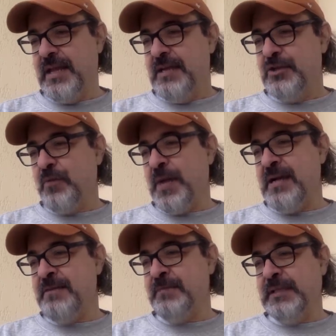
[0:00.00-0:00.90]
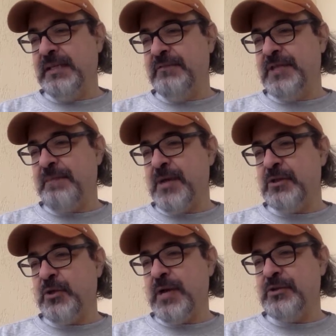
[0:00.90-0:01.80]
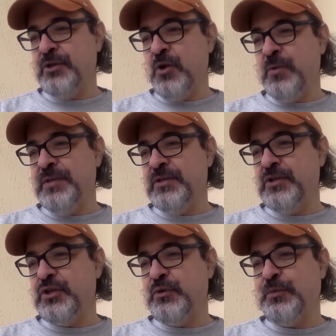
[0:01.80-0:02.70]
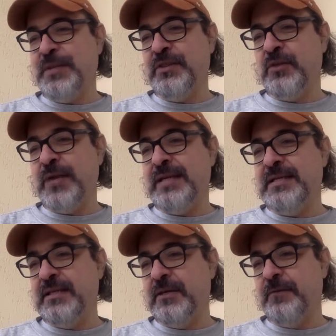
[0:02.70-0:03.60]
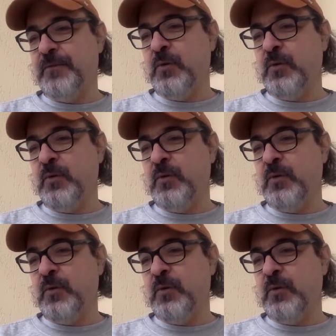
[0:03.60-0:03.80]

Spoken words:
Joe Biden believes that Moscow has no reason to suspend the grain deal.